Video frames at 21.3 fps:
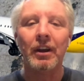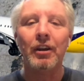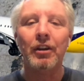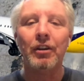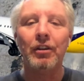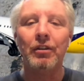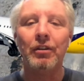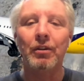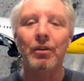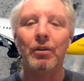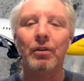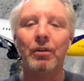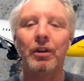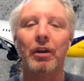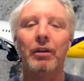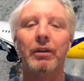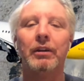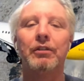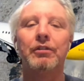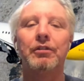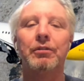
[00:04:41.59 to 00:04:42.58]
you're
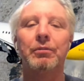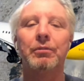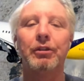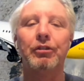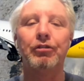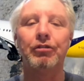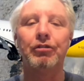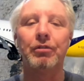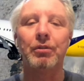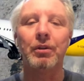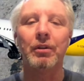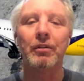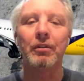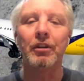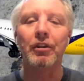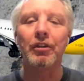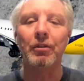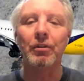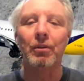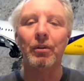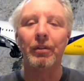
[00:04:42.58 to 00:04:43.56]
going to ensure that
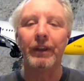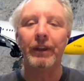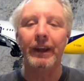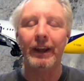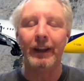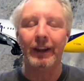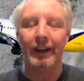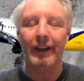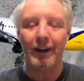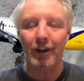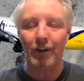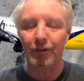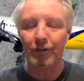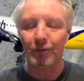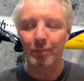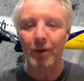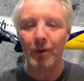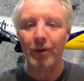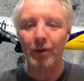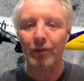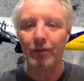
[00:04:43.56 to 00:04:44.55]
you're the last
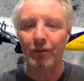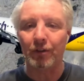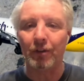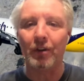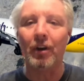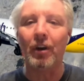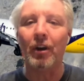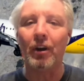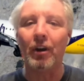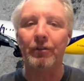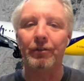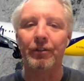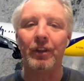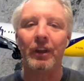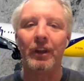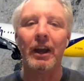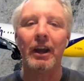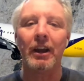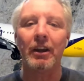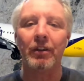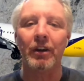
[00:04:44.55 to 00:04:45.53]
person off the
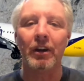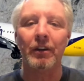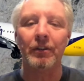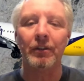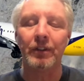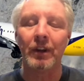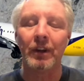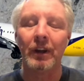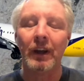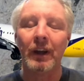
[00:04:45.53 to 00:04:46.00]
aircraft.